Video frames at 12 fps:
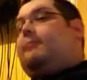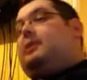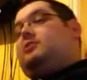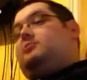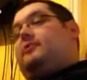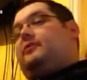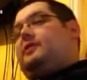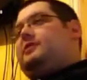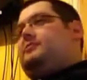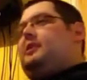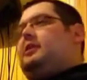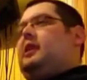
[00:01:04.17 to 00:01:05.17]
Amiga, it was my friend's
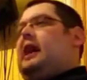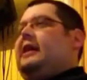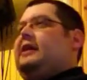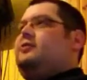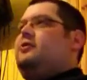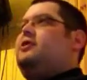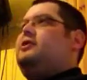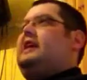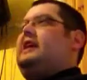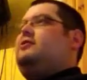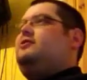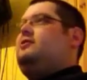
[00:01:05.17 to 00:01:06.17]
Amiga, and it took us
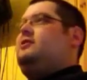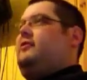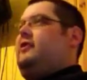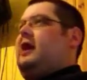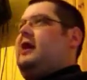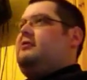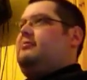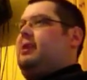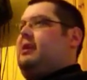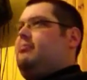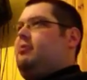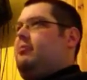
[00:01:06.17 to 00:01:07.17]
ages to figure out how to
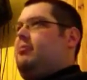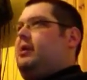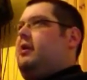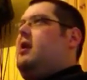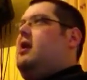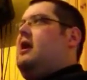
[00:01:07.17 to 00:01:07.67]
play it properly.